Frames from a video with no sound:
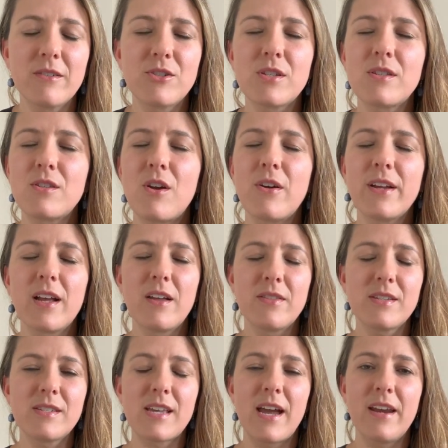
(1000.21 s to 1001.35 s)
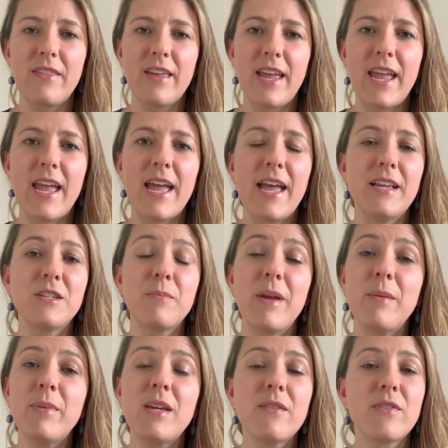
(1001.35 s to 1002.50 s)
Just starting on the side of the hand,
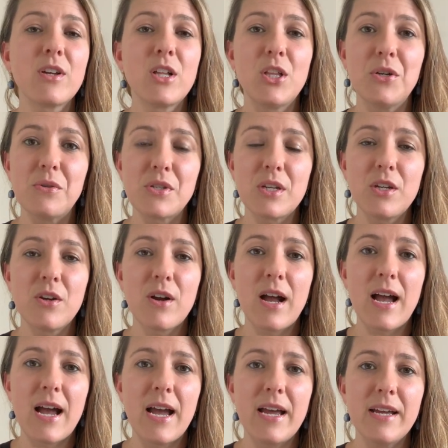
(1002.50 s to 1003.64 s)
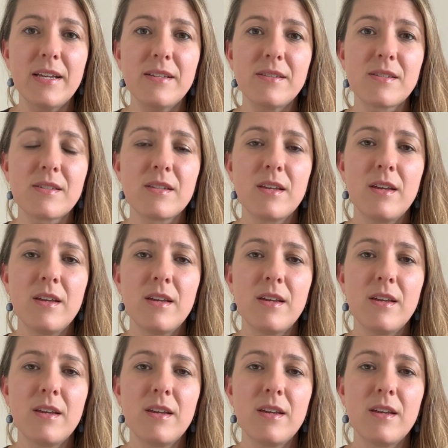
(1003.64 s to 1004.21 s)
maybe even closing your eyes,